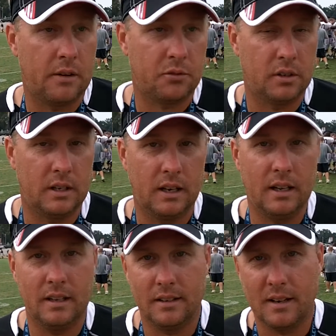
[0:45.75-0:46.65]
After
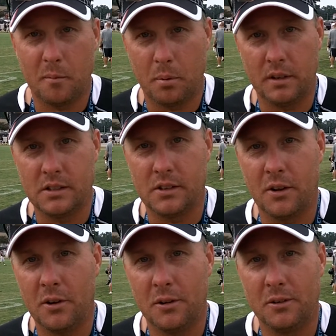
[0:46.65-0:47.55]
today, not pleased
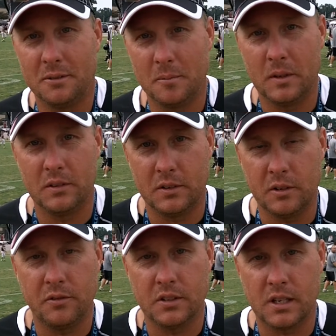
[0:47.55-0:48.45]
at all. I mean, the
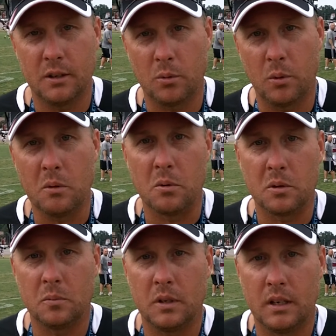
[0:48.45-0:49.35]
defense had their way
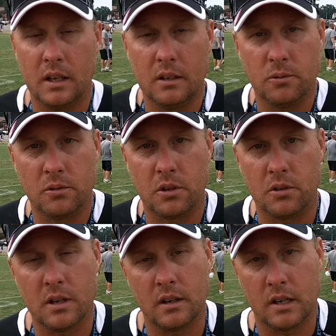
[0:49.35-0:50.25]
with them today on
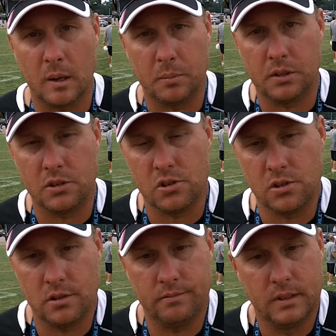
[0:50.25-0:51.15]
third down
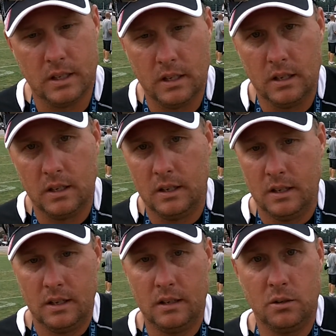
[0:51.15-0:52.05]
competition.
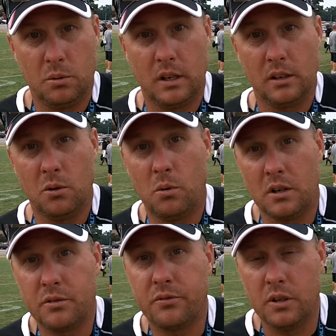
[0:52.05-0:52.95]
And, you know, we got to go
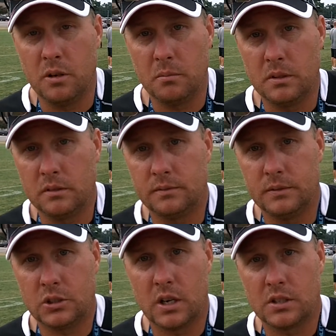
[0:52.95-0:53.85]
watch film and
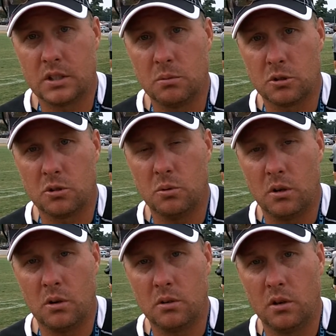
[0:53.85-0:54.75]
try to see what's
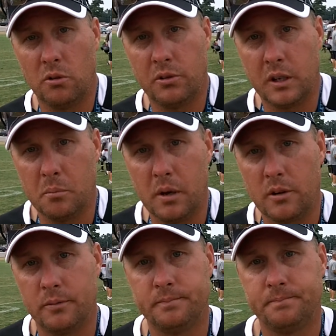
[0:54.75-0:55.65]
going on and hopefully get better.